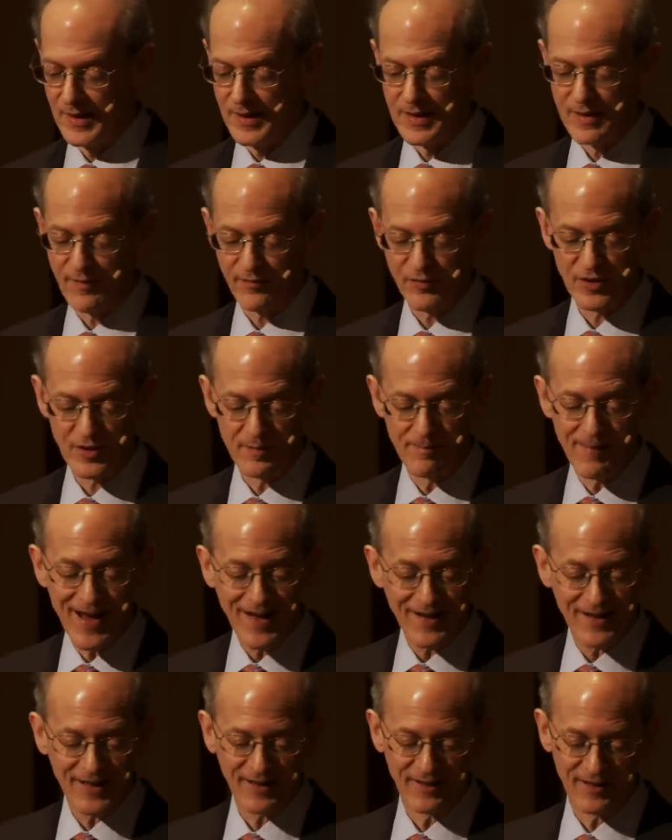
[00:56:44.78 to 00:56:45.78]
If the
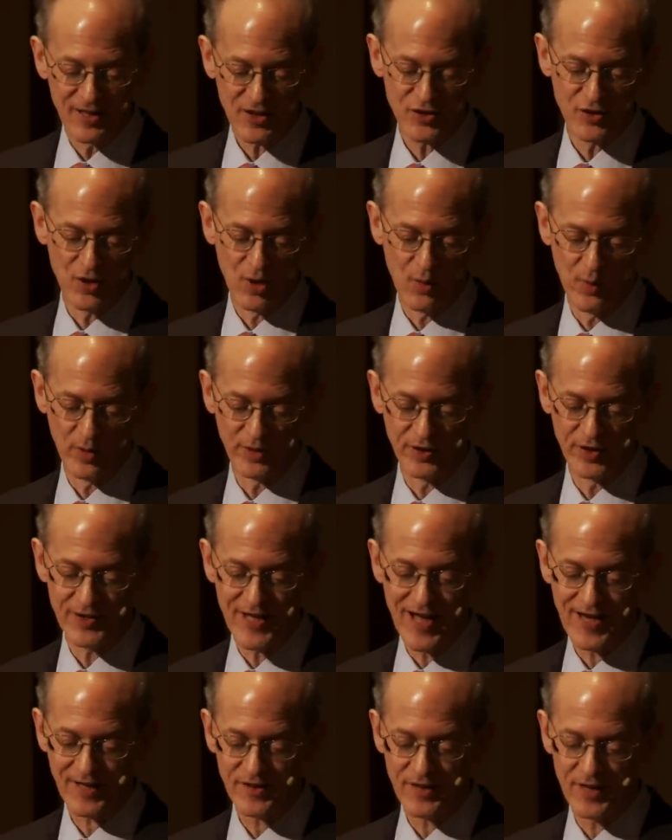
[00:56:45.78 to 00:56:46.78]
demanding listener will
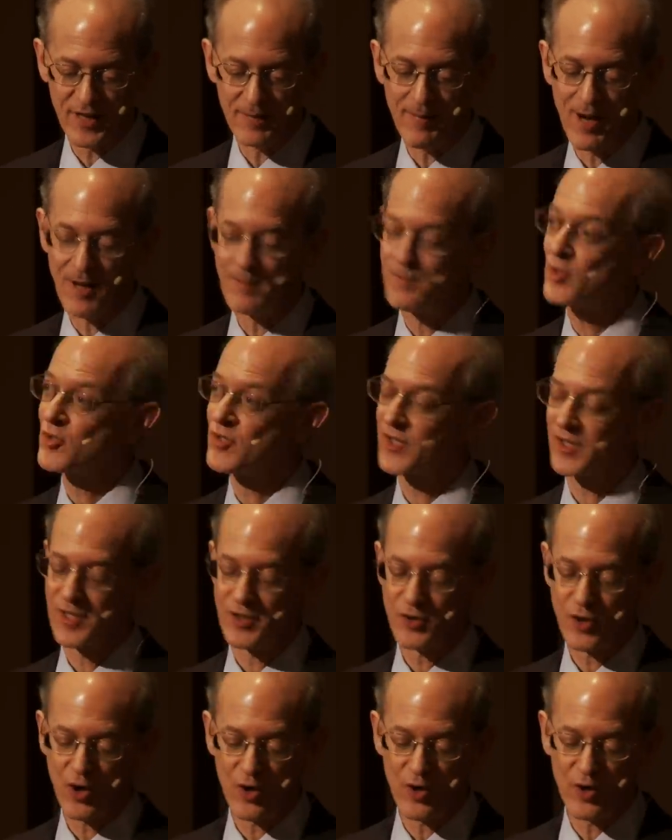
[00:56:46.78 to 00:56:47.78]
detect in my music a
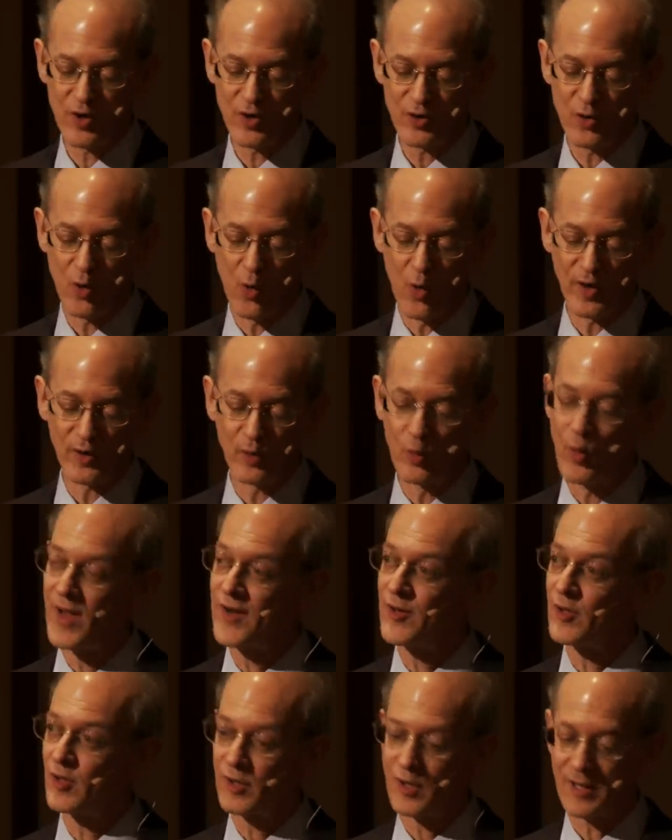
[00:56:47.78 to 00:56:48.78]
turn toward
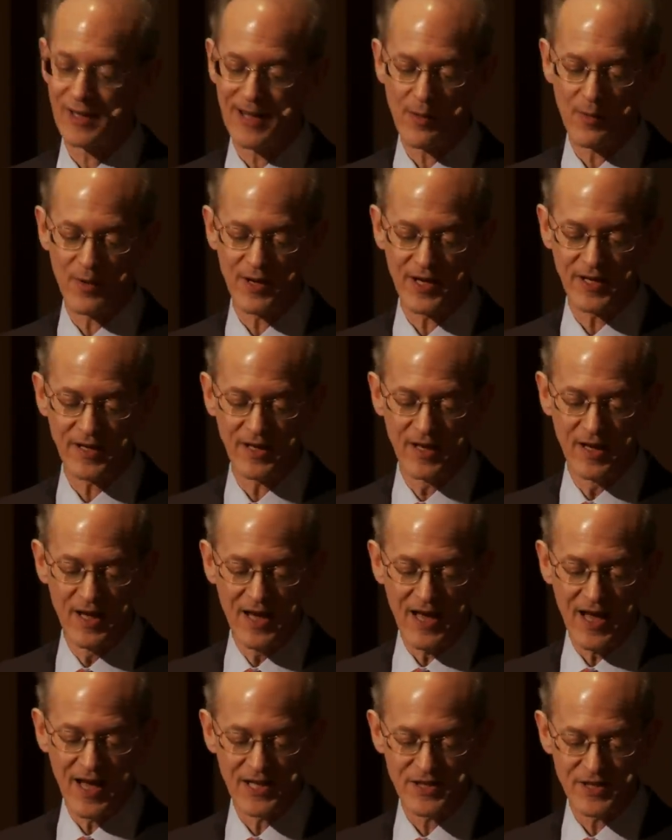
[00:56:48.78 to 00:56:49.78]
greater clarity
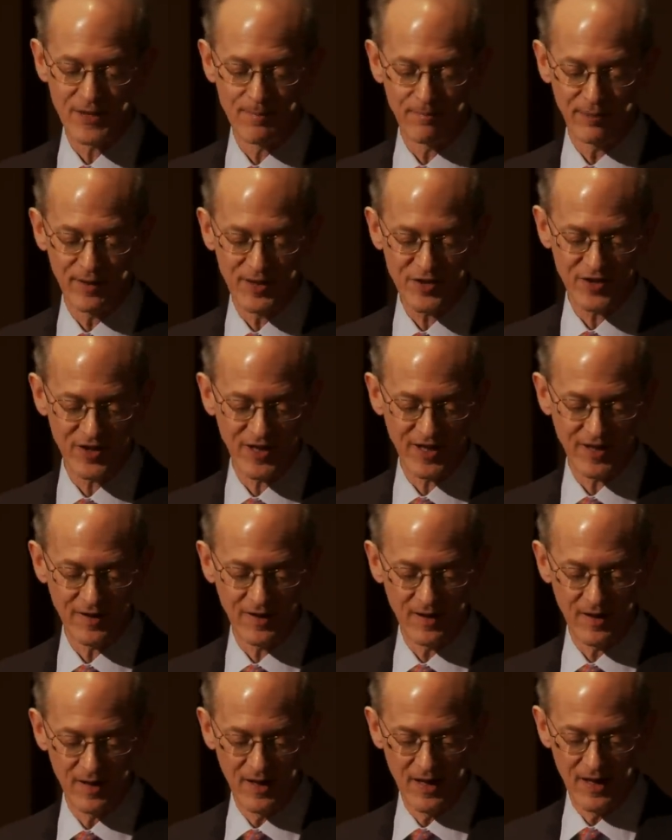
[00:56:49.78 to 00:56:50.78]
and simplicity,
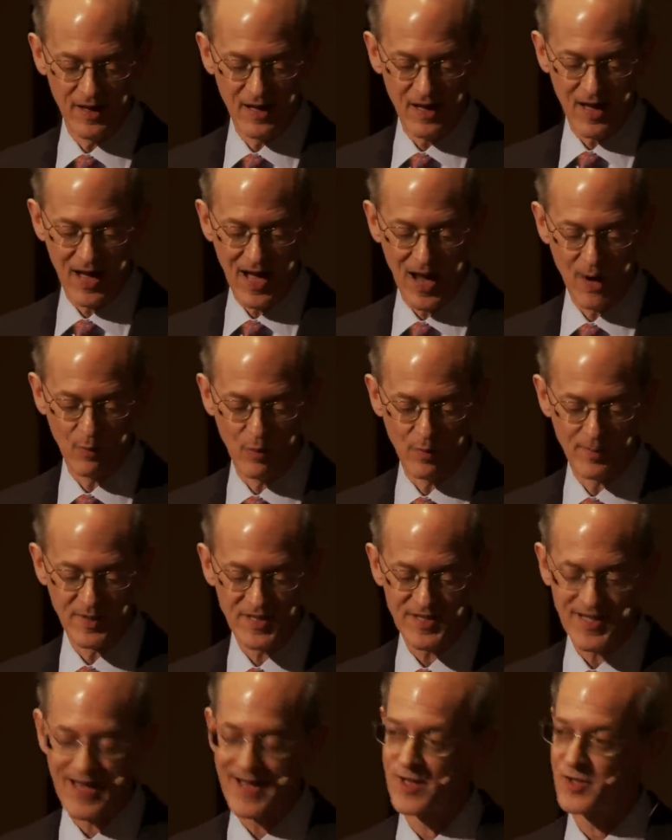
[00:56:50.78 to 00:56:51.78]
I will be
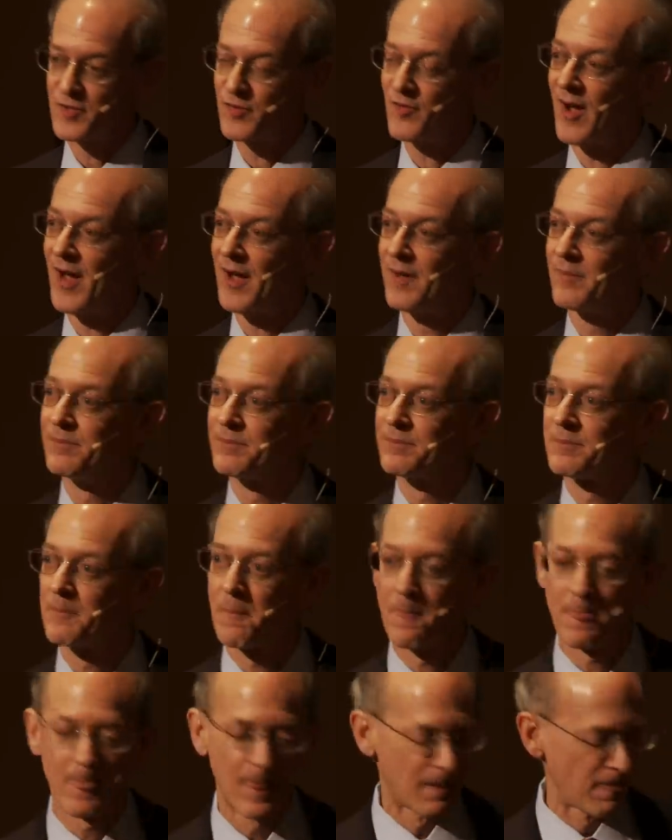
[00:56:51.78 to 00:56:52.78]
satisfied.
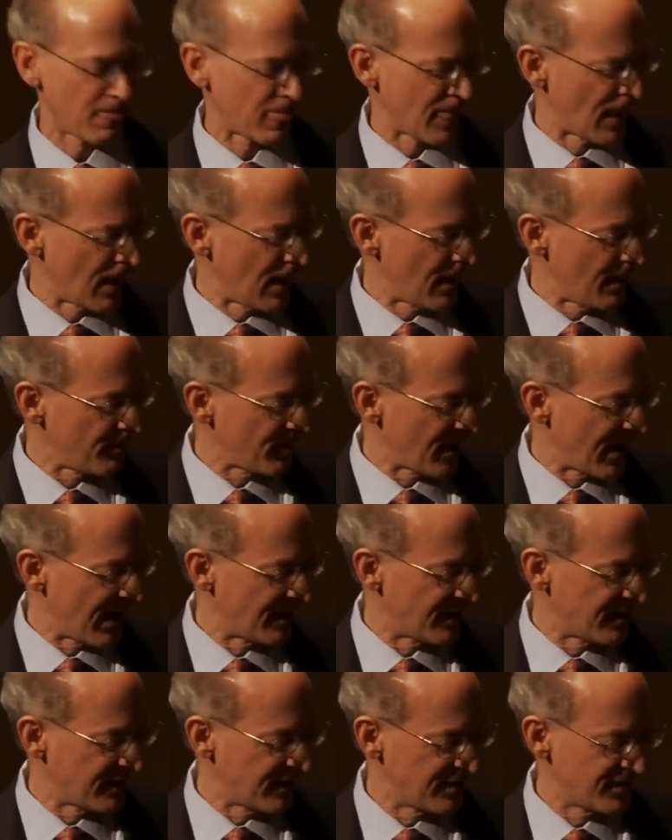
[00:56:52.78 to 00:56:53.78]

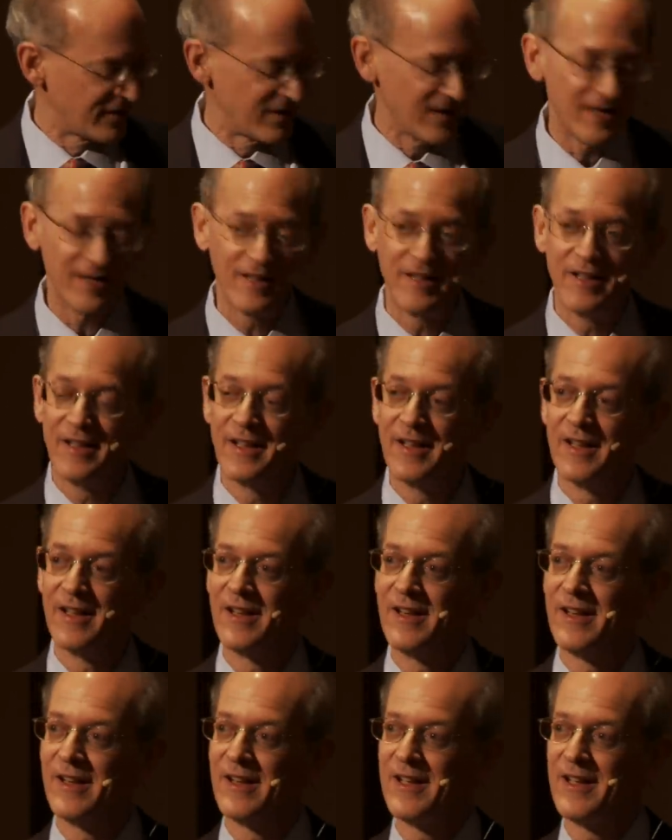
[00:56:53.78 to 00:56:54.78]
And indeed,
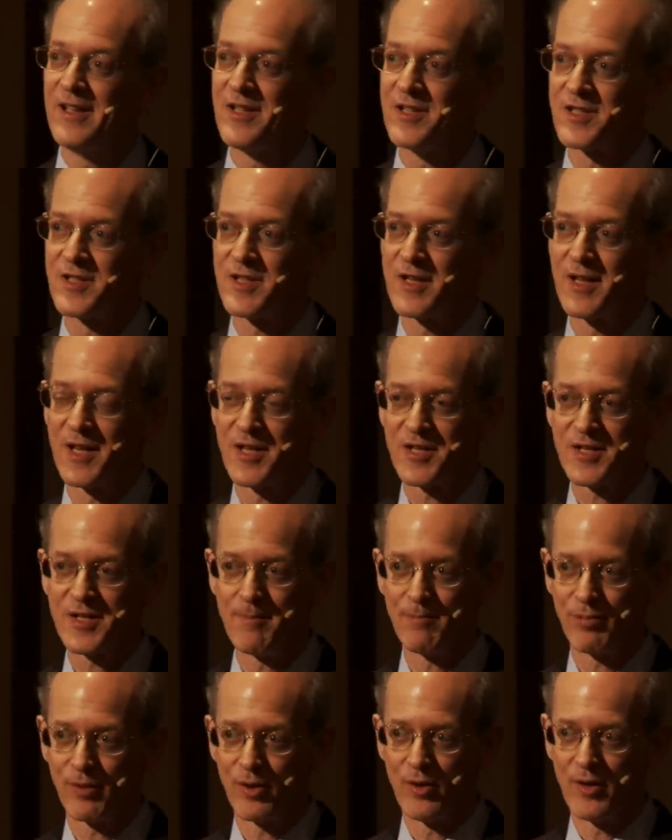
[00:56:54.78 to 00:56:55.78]
it is a
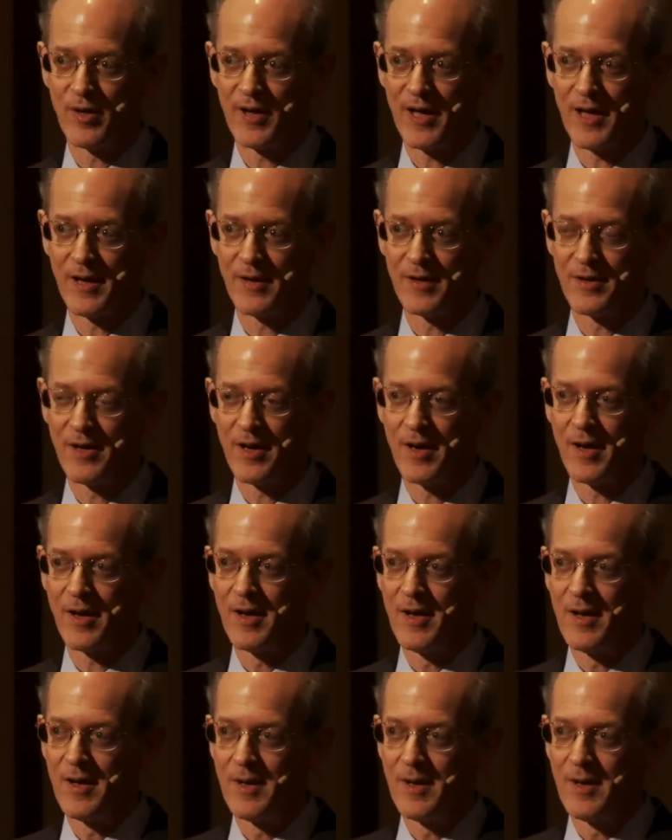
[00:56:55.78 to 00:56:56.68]
simpler and uh,